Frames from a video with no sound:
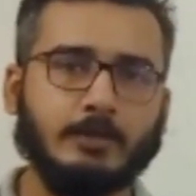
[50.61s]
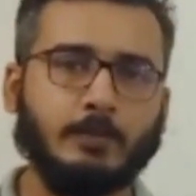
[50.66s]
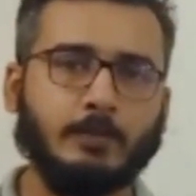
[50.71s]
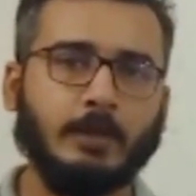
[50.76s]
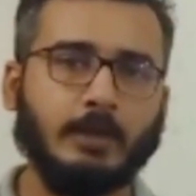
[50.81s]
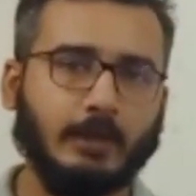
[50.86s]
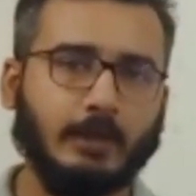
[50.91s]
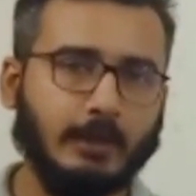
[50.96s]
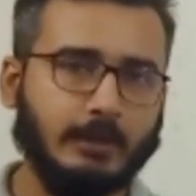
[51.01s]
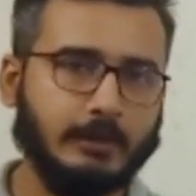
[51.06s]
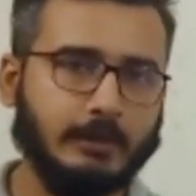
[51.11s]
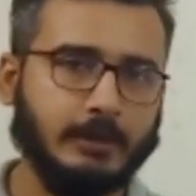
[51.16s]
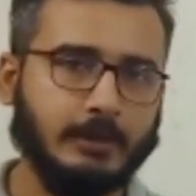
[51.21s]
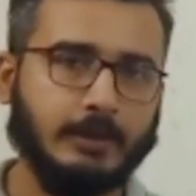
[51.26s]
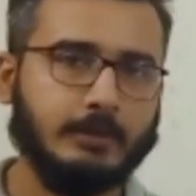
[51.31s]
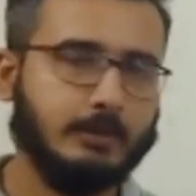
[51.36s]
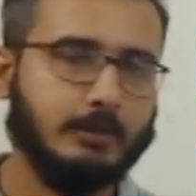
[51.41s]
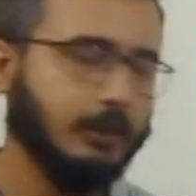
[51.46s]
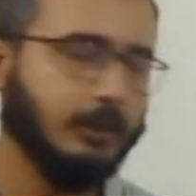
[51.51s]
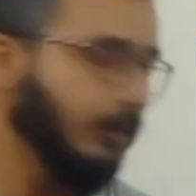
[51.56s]
been
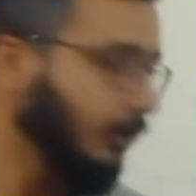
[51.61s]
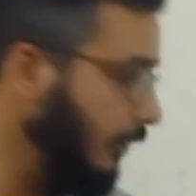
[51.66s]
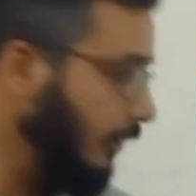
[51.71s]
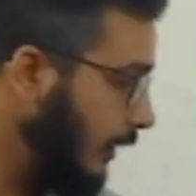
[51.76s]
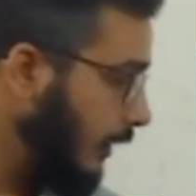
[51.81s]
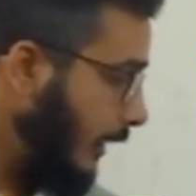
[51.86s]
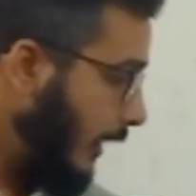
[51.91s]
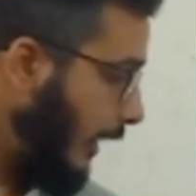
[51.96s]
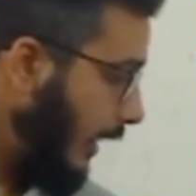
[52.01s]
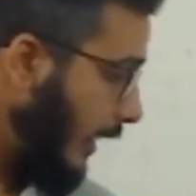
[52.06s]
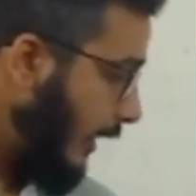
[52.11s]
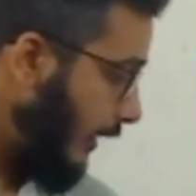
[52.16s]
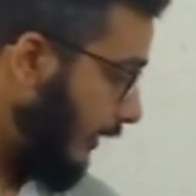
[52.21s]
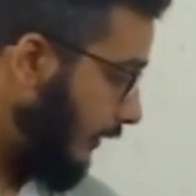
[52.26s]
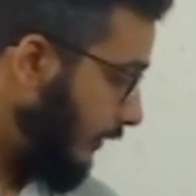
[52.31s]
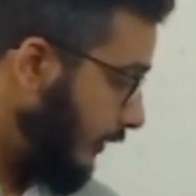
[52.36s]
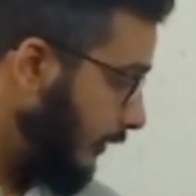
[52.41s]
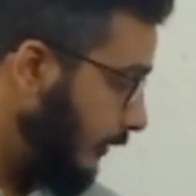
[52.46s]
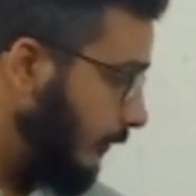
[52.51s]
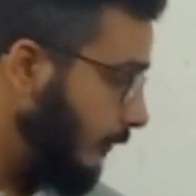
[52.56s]
ended
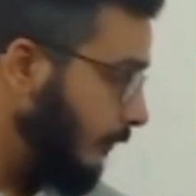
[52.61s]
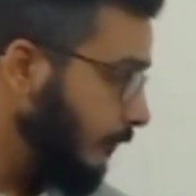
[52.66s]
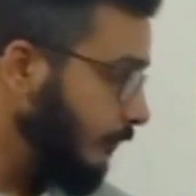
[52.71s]
and